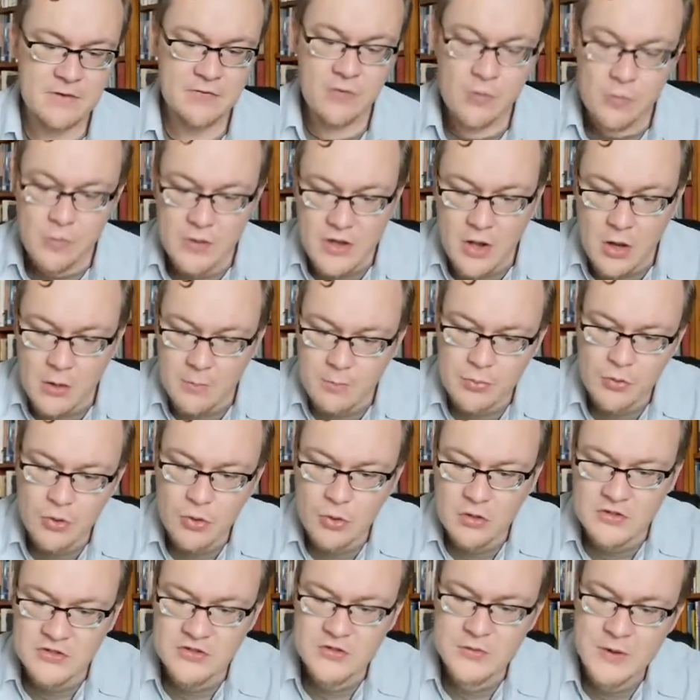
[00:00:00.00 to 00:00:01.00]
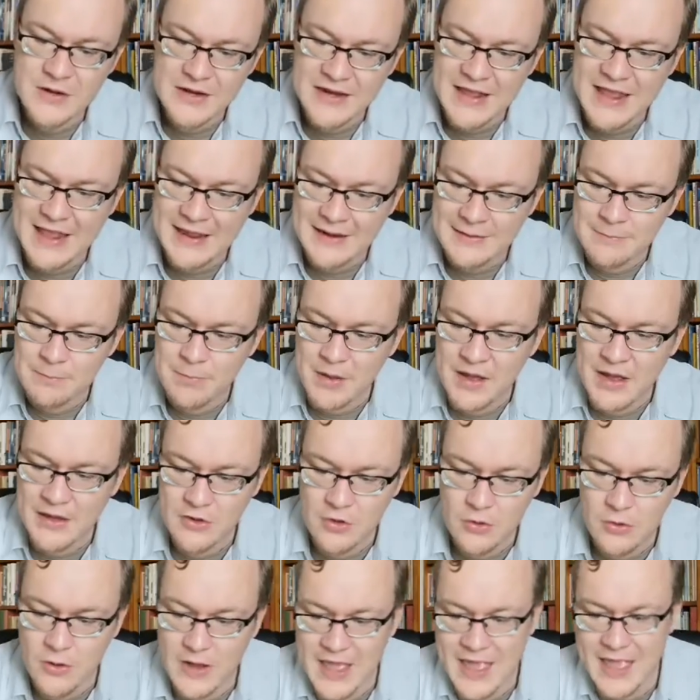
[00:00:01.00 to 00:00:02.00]
For we are brought to an end by
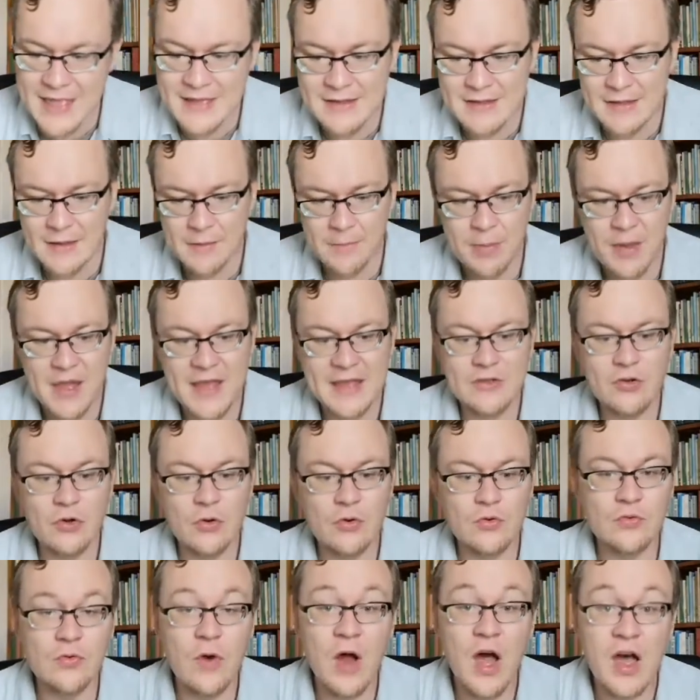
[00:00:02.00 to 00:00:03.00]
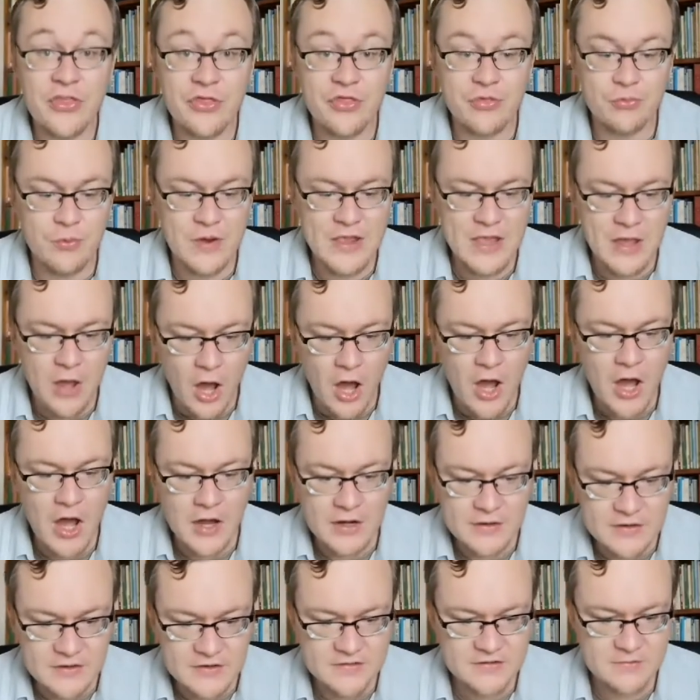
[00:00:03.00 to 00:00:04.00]
your anger, by your wrath we
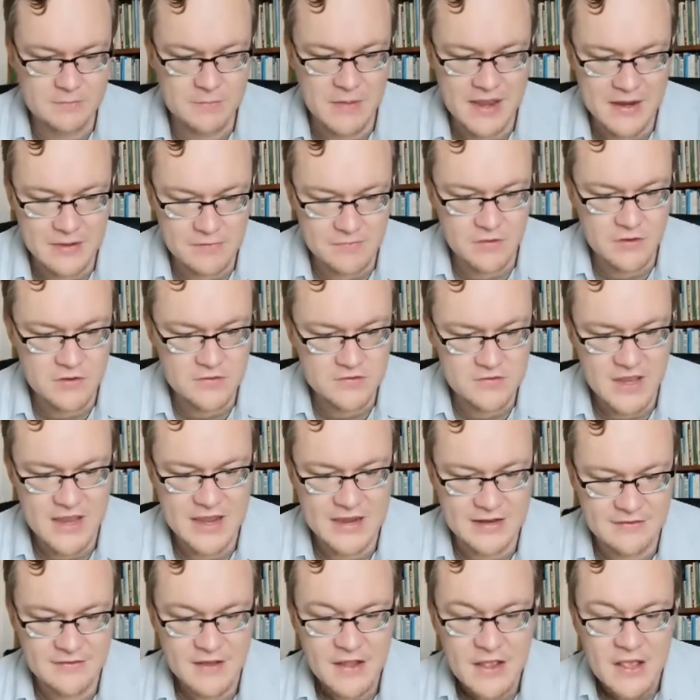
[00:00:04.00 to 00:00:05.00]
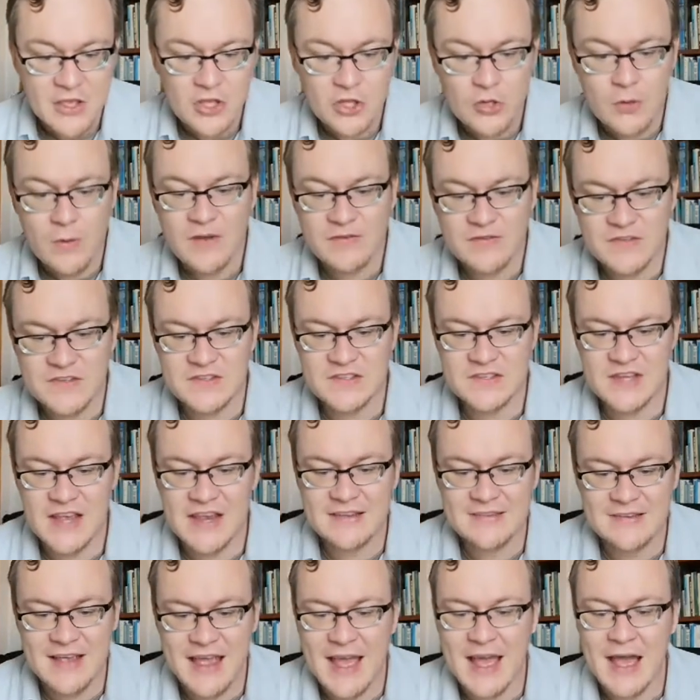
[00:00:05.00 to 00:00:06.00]
are dismayed. Verse 8 You have
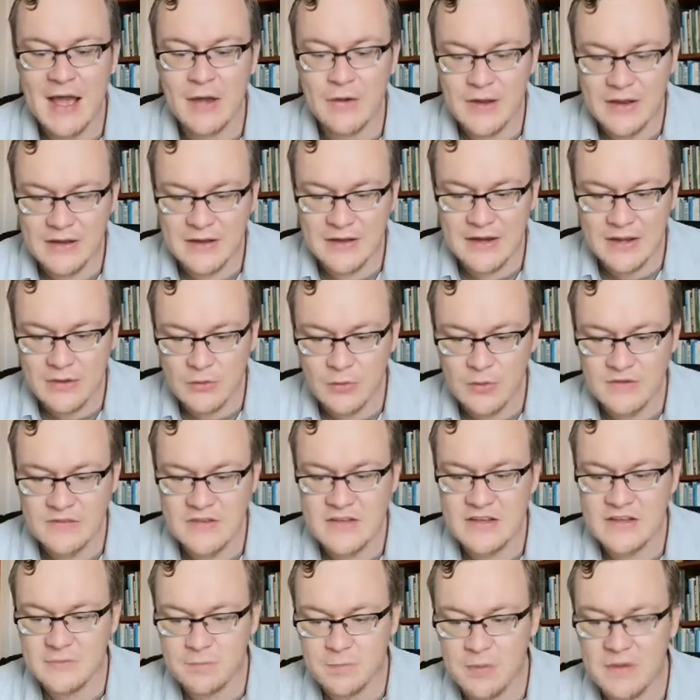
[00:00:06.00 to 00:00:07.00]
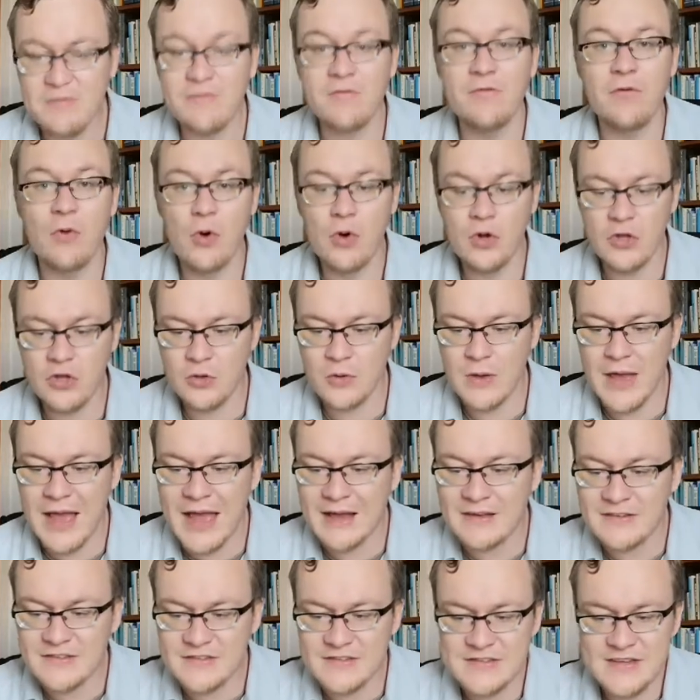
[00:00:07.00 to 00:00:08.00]
set our iniquities before you,
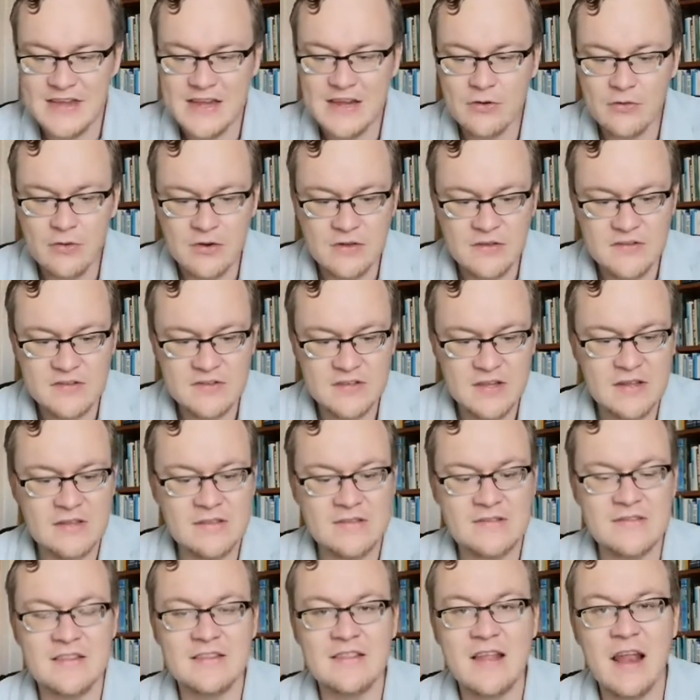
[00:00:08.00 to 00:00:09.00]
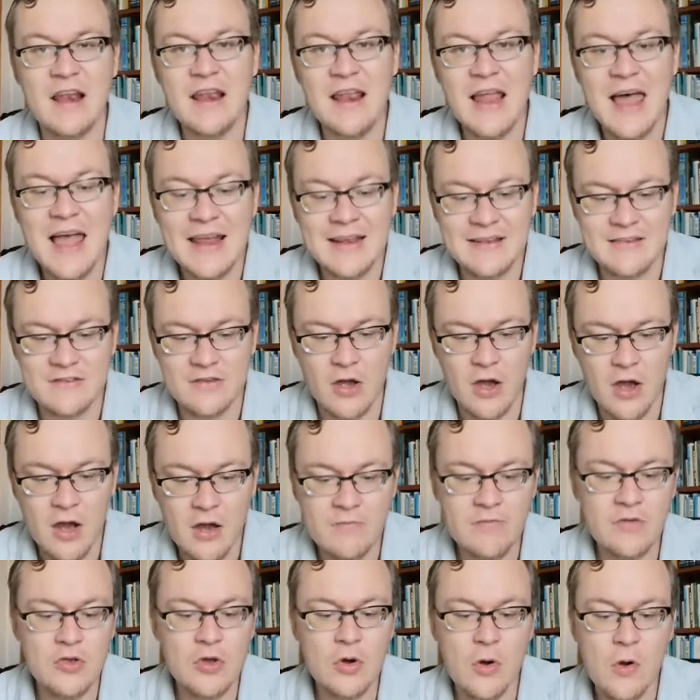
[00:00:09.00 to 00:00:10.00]
our secret sins in the light
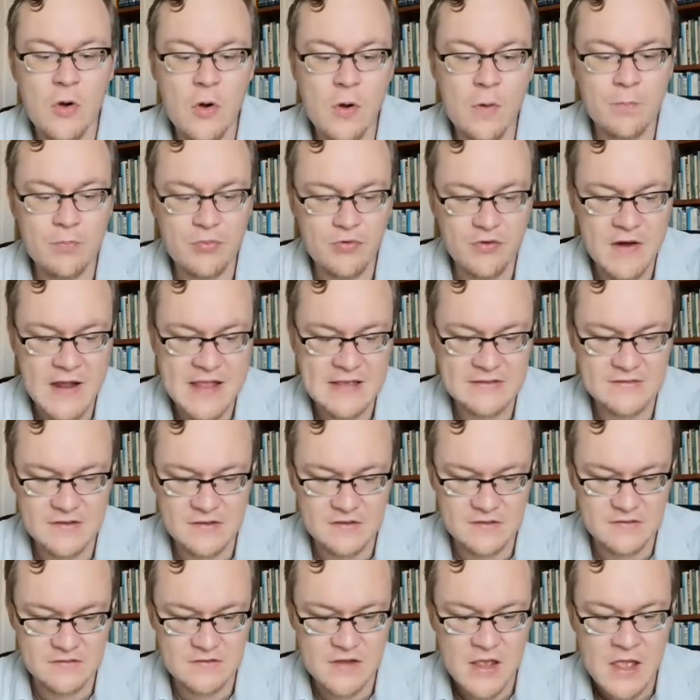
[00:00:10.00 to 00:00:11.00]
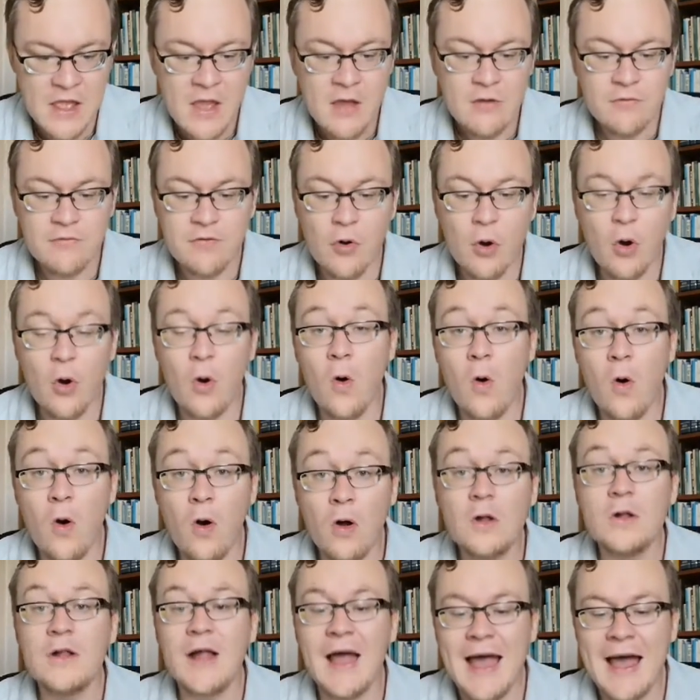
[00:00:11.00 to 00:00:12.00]
of your presence. For
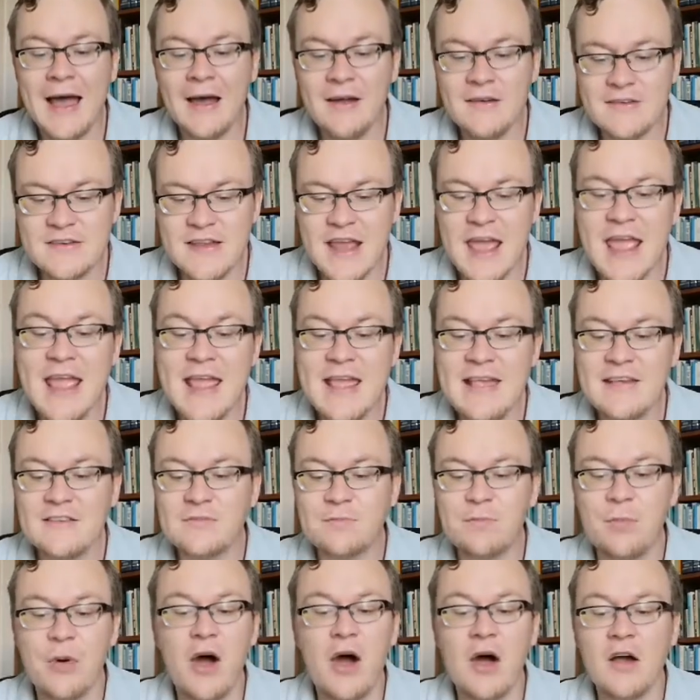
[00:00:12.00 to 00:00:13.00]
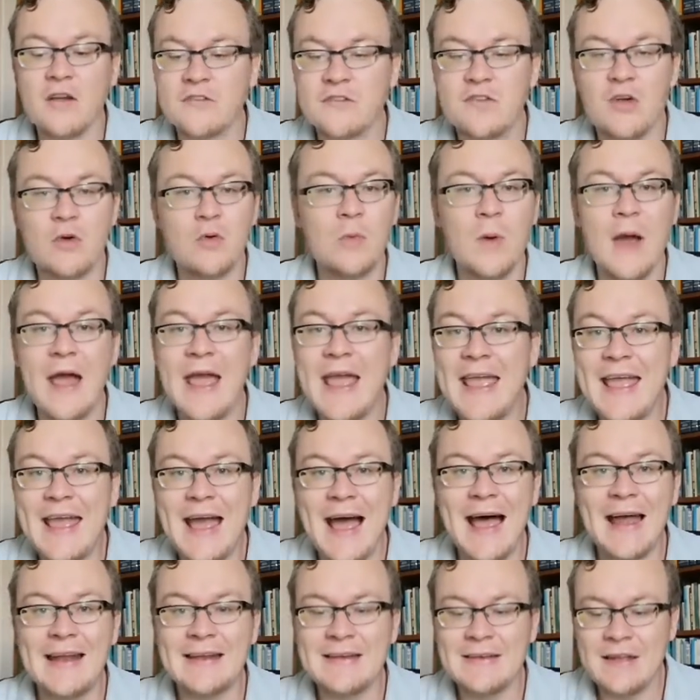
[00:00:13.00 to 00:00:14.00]
all our days pass
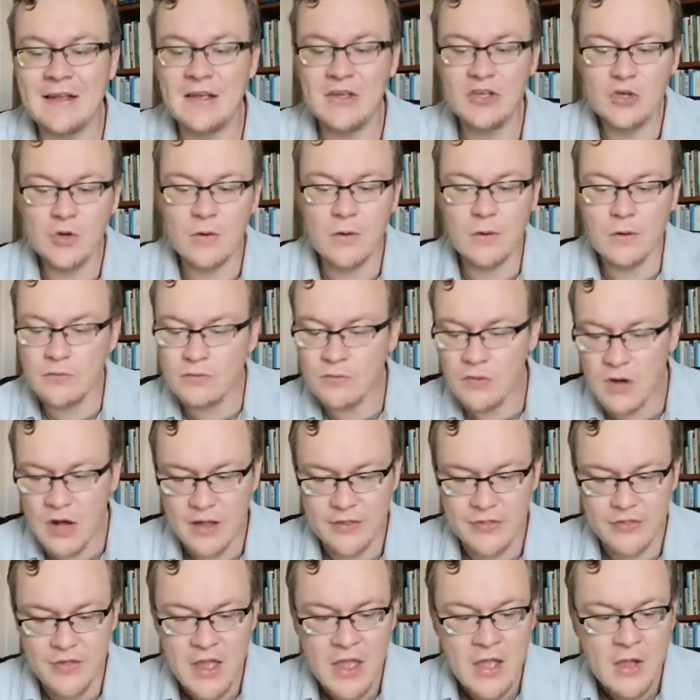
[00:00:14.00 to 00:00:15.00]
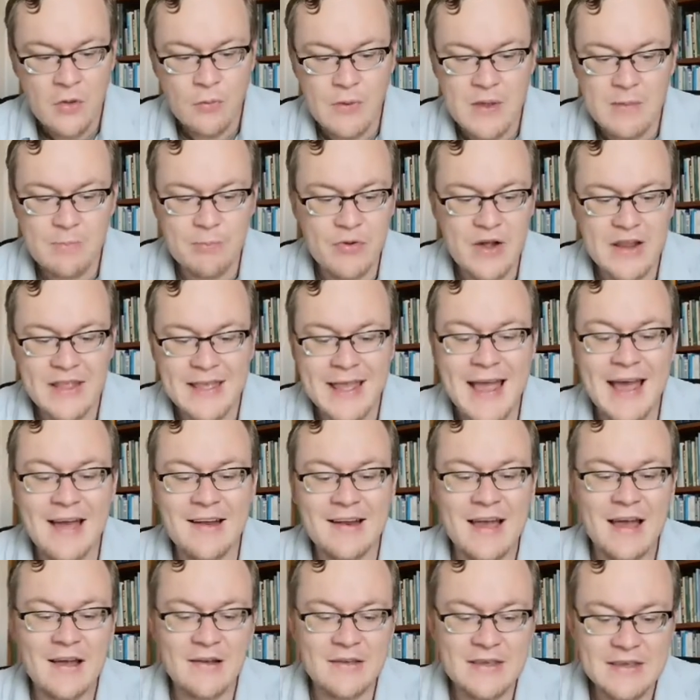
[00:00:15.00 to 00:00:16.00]
away under your wrath. We bring
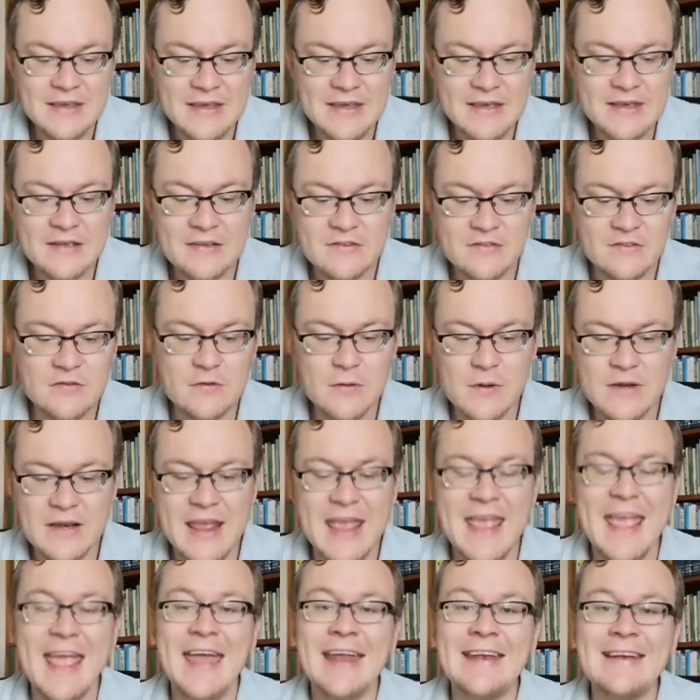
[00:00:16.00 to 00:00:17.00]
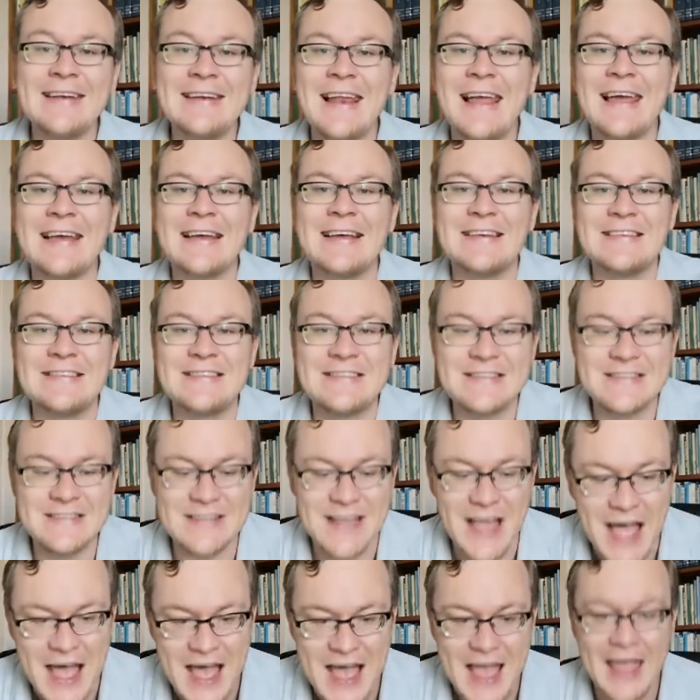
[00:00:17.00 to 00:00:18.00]
out our years to an end like a
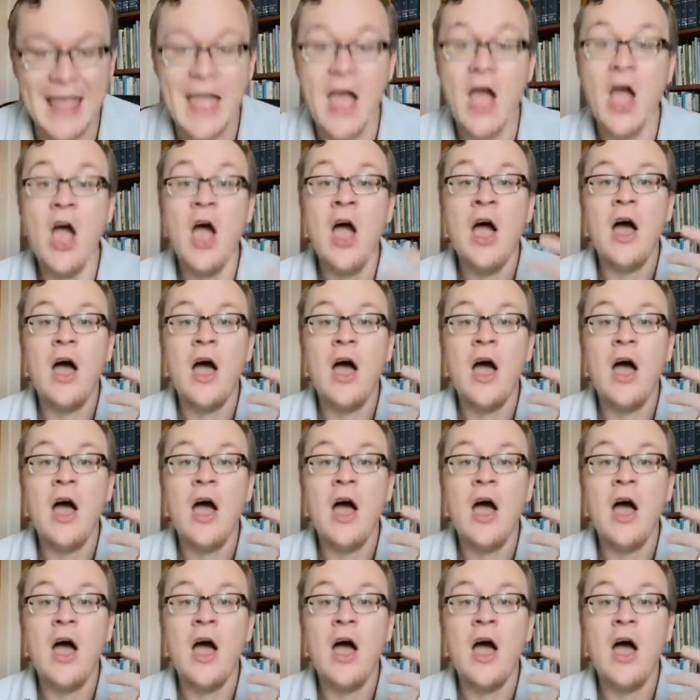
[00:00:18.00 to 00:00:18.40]
sigh.